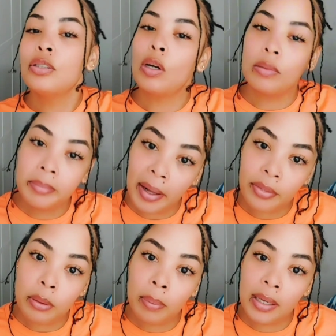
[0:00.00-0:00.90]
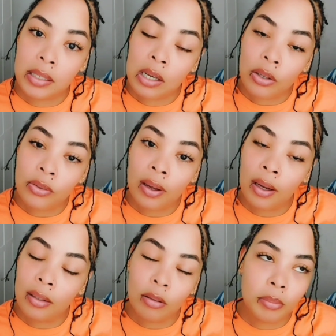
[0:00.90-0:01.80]
Don't melt the plastic on
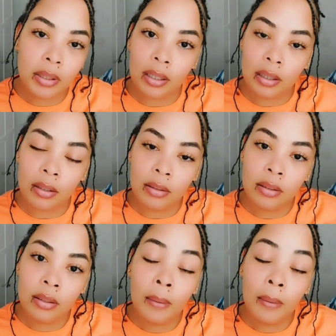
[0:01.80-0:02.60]
your hair. Don't be that girl.